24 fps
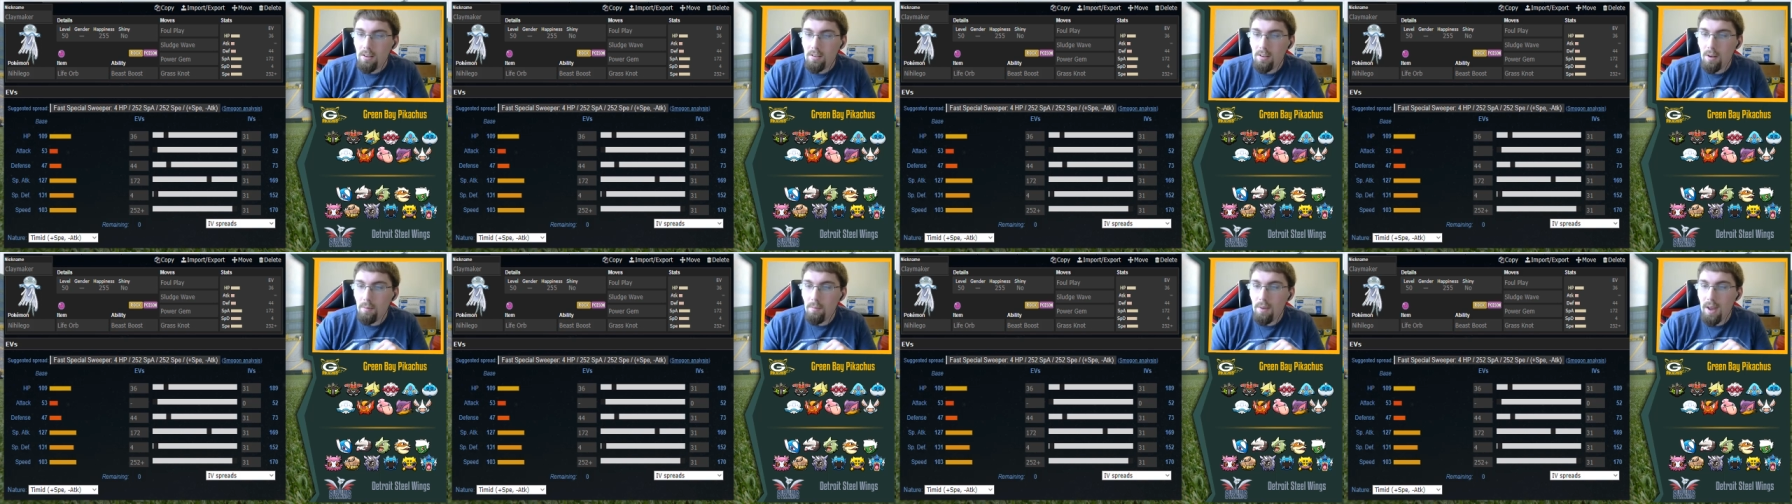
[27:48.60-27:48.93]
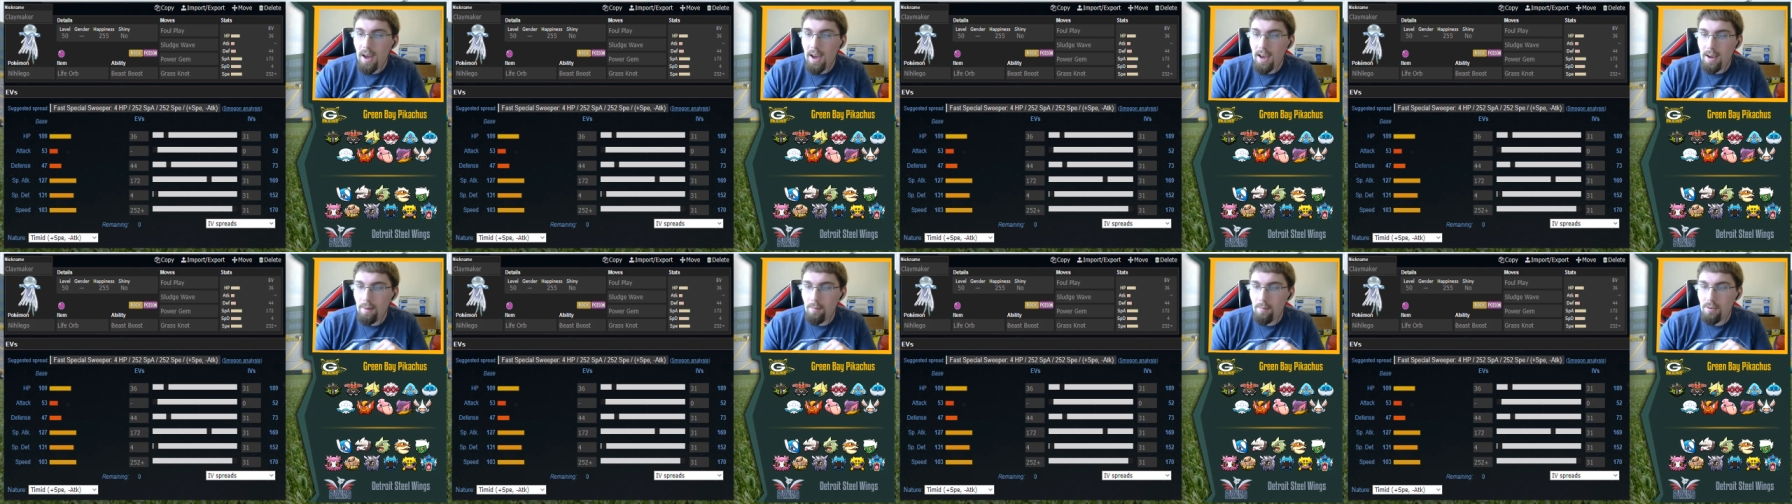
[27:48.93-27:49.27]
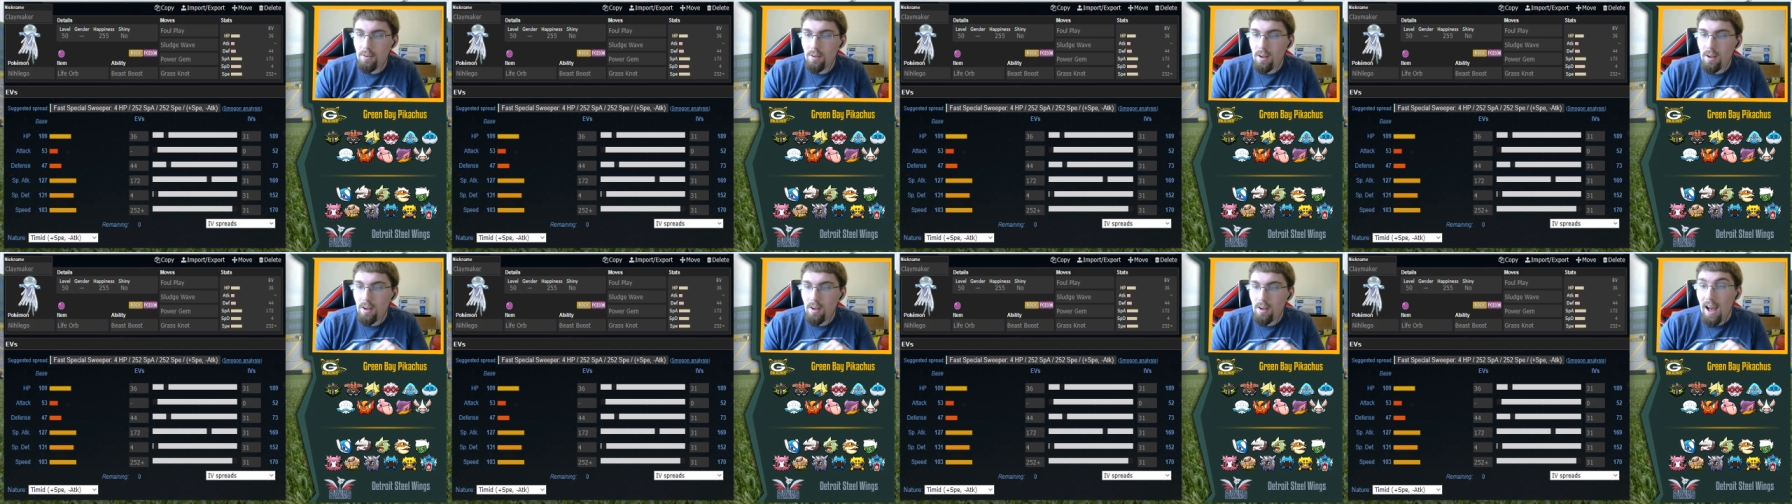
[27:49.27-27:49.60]

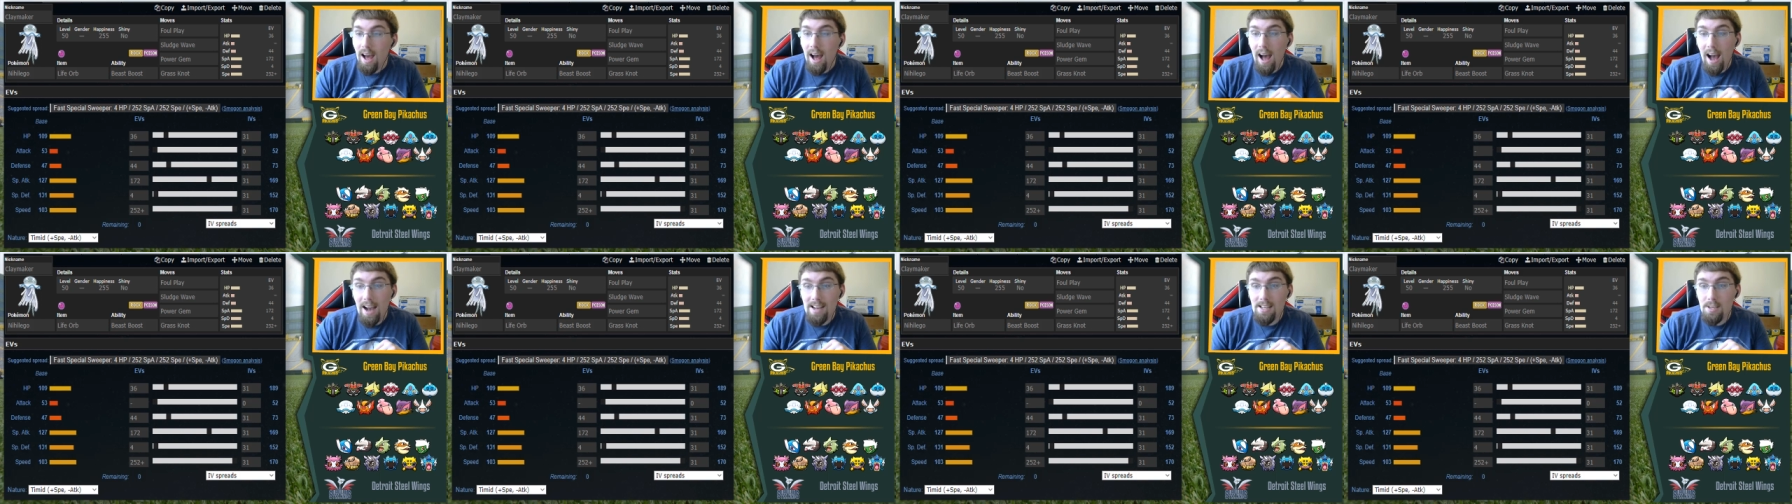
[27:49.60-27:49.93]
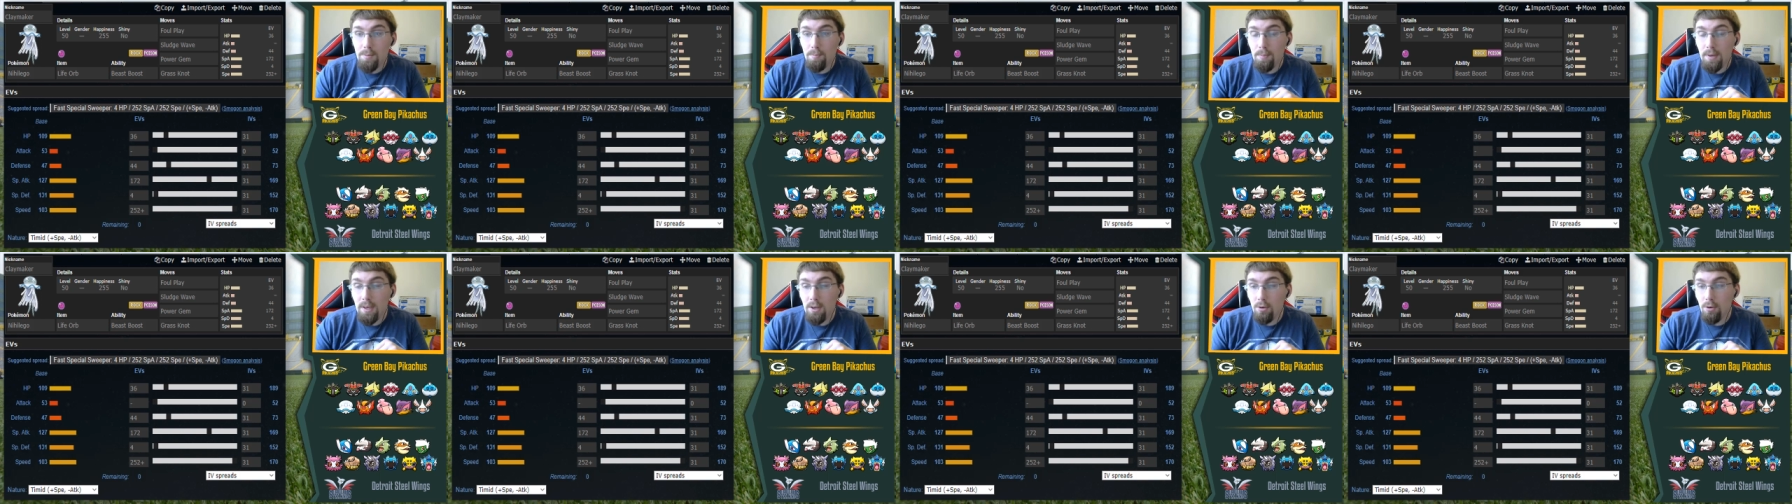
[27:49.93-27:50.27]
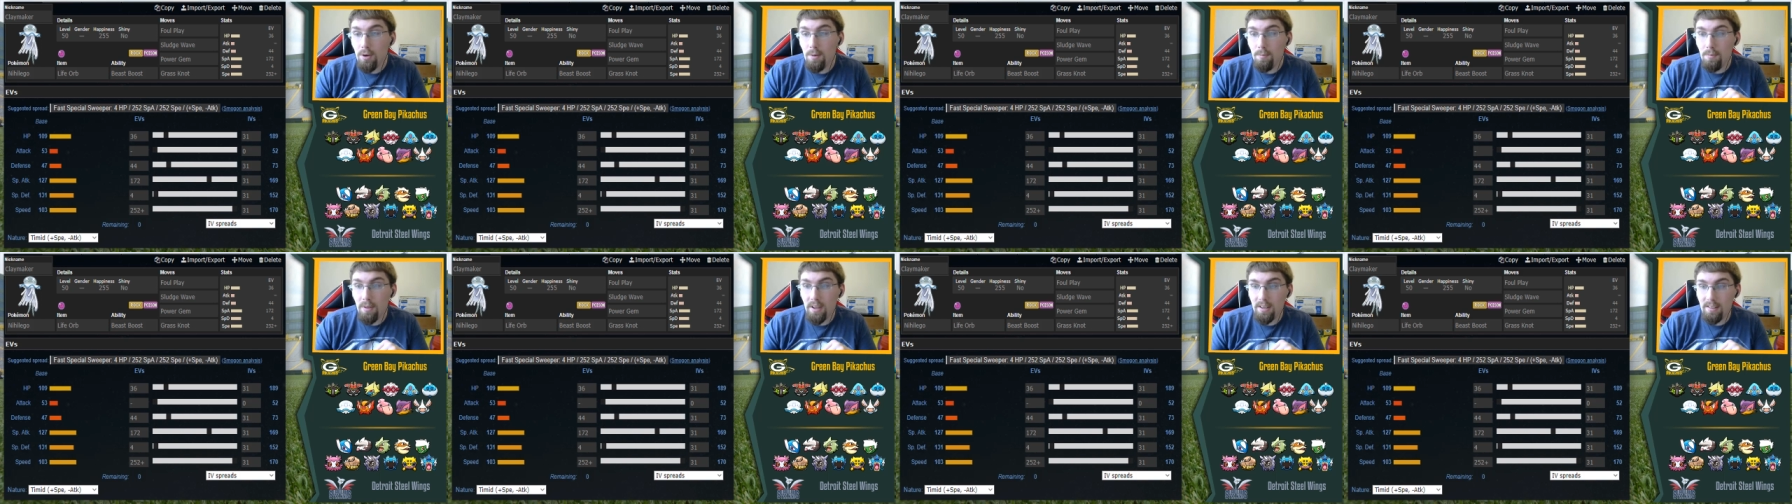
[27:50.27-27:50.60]
Sometimes, I speed
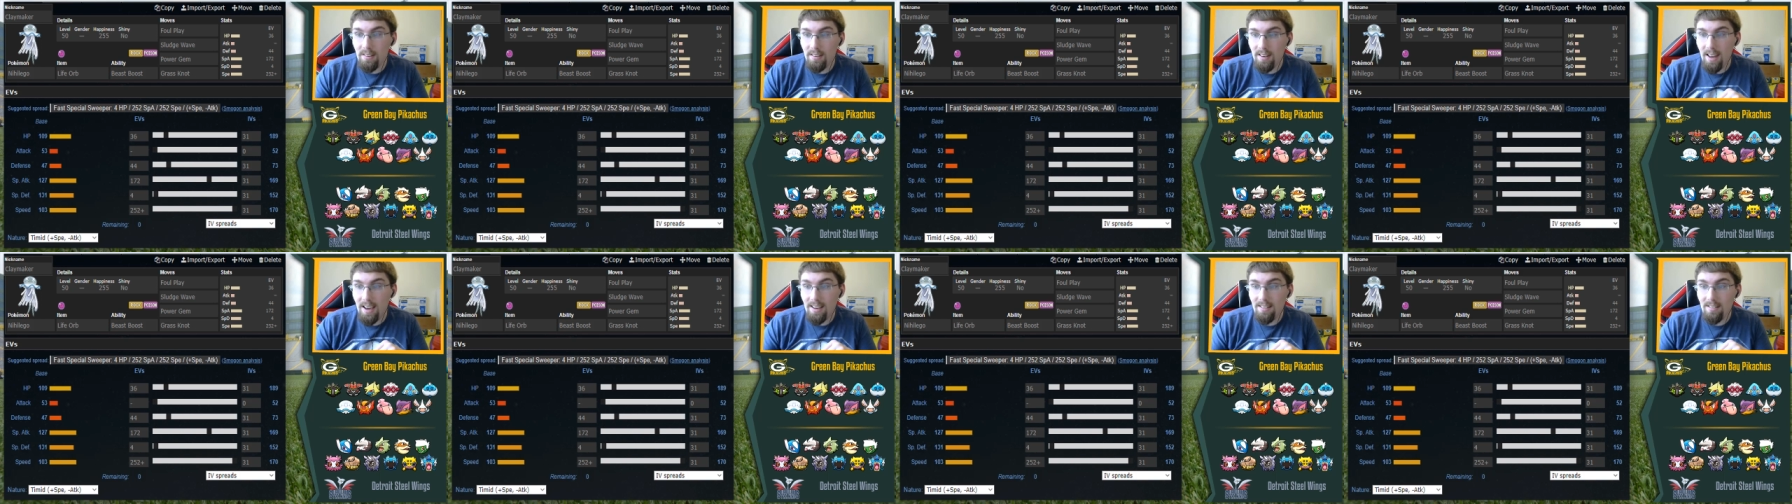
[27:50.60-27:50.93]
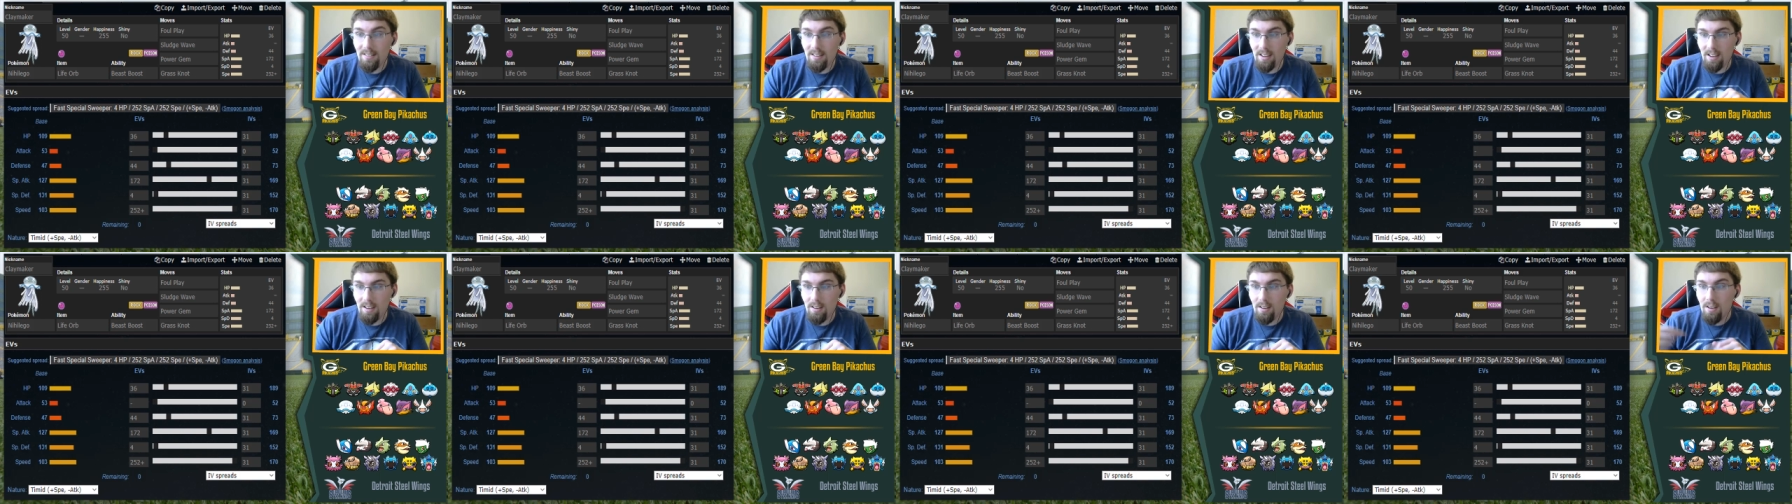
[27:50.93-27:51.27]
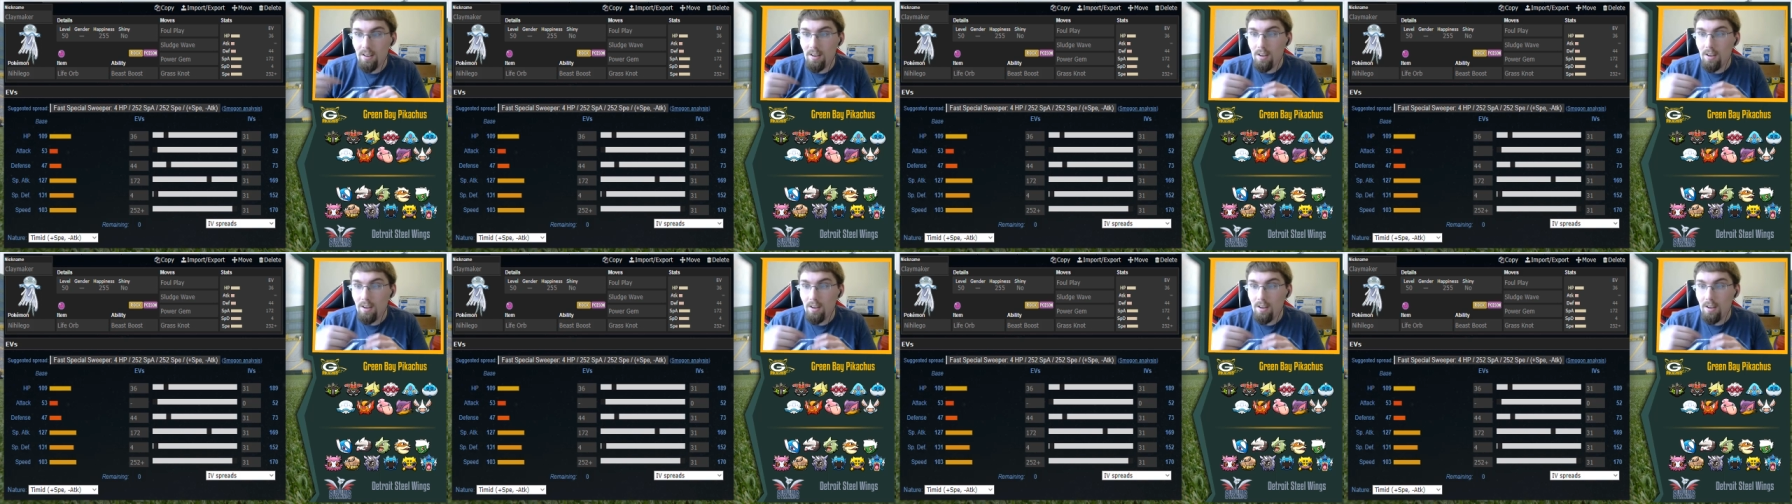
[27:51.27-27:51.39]
creep like the next thing.